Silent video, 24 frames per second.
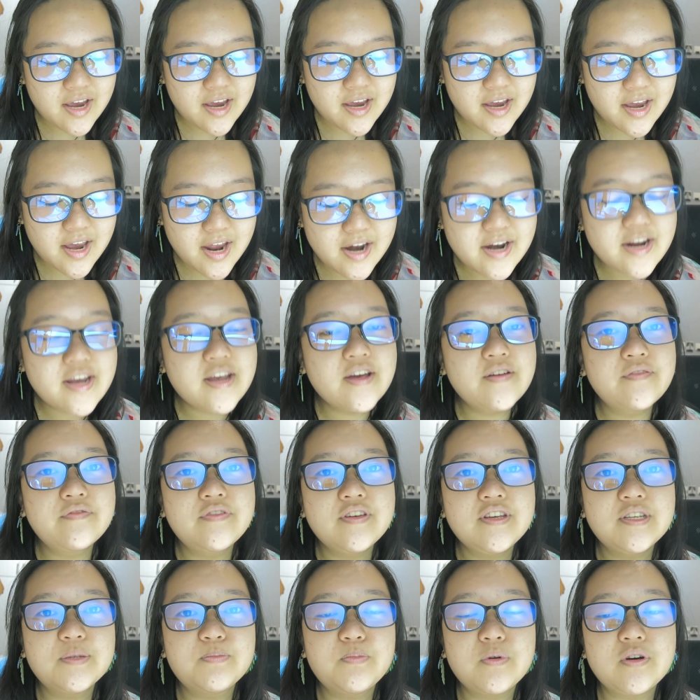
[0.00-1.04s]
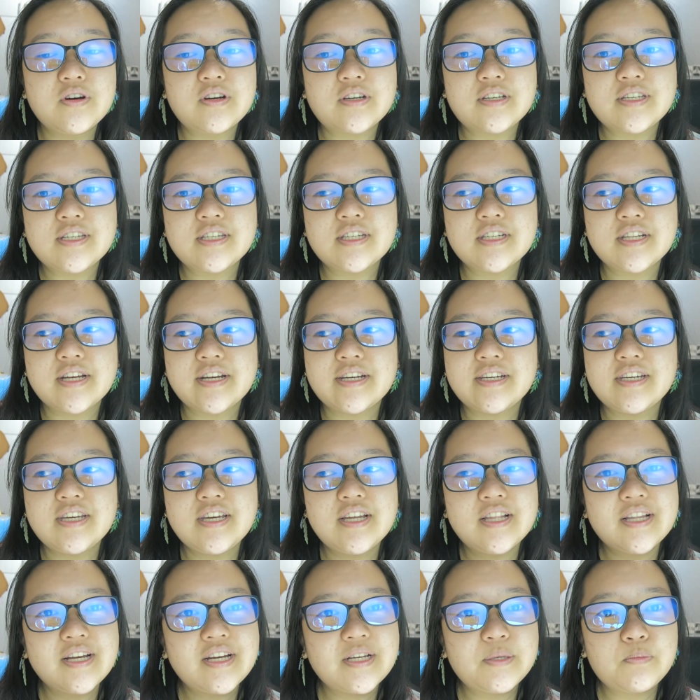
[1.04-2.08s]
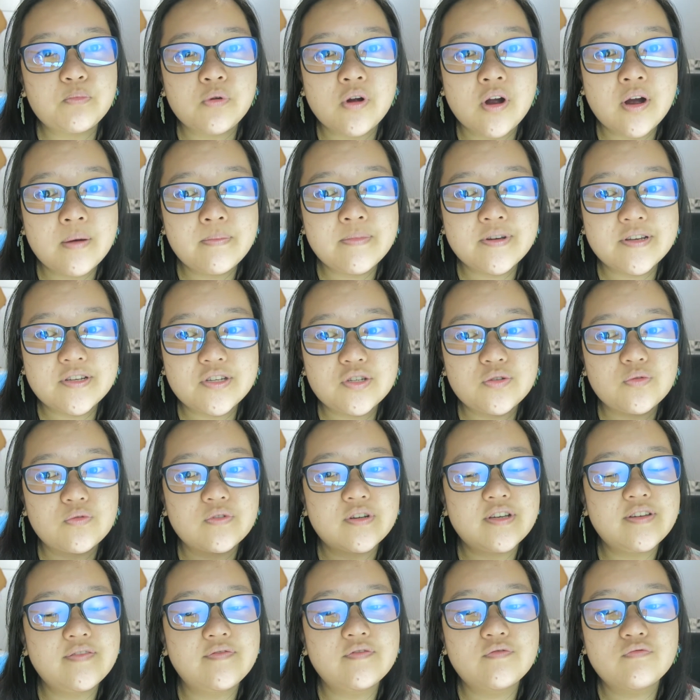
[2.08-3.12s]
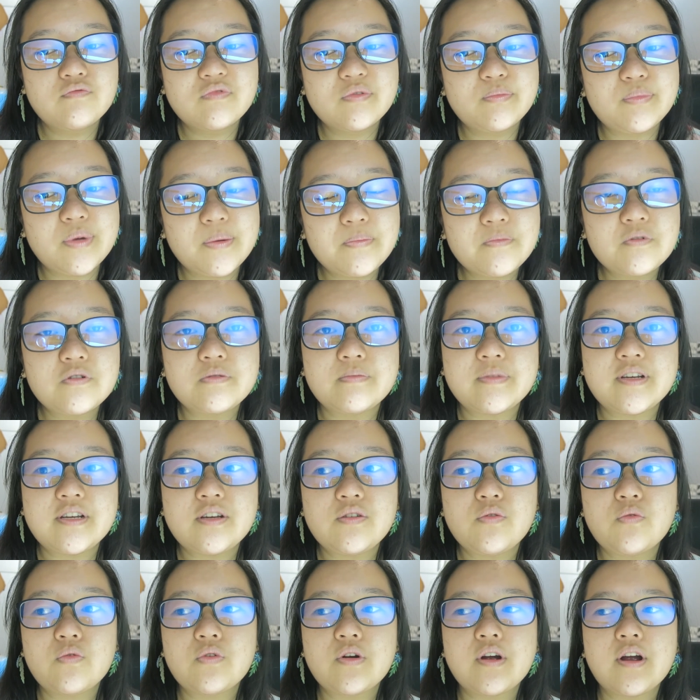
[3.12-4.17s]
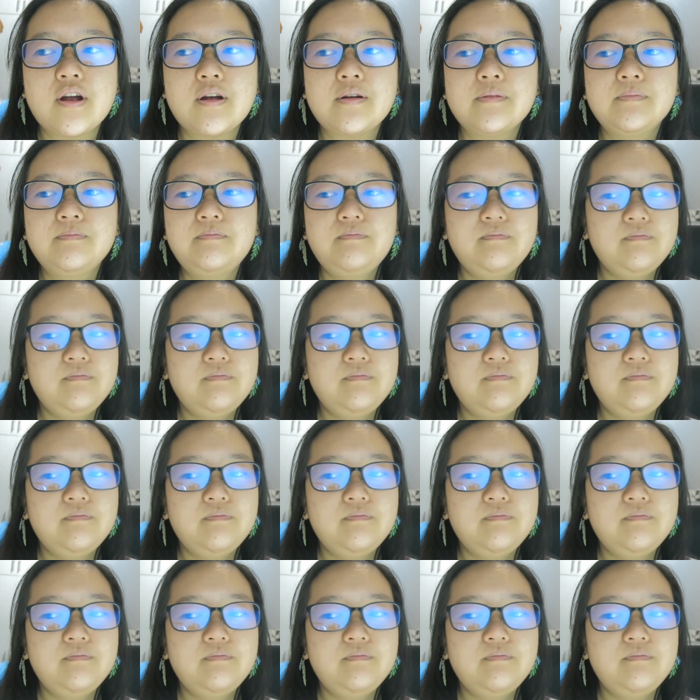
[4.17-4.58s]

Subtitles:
any of these books, like Eli's Promise or even Remember Me? Or